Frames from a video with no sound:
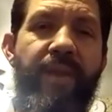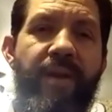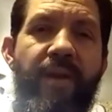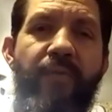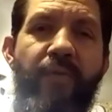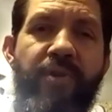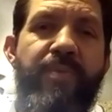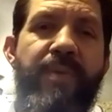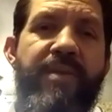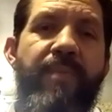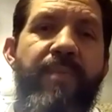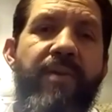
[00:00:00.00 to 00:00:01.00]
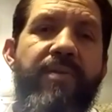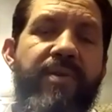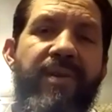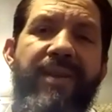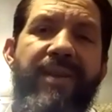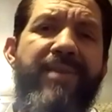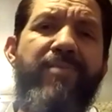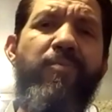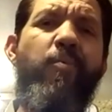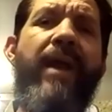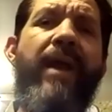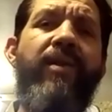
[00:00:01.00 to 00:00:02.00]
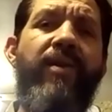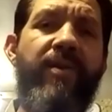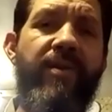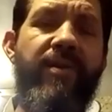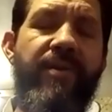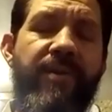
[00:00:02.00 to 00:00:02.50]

a forged piece of metal is going to last way longer.